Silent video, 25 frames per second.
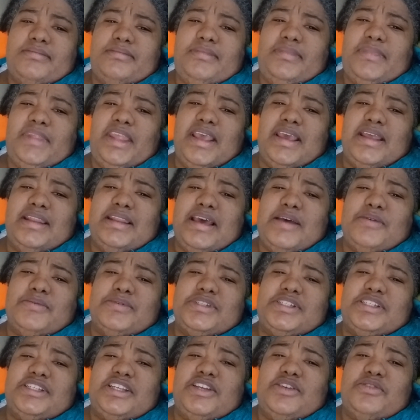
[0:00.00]
and I
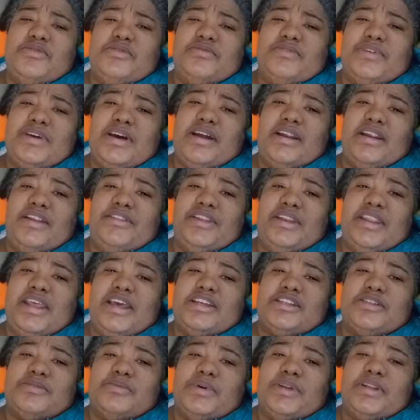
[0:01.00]
will see you around in the
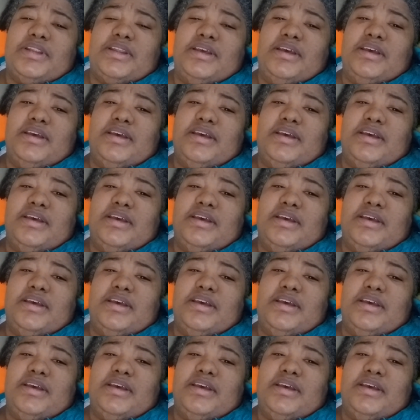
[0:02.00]
next one.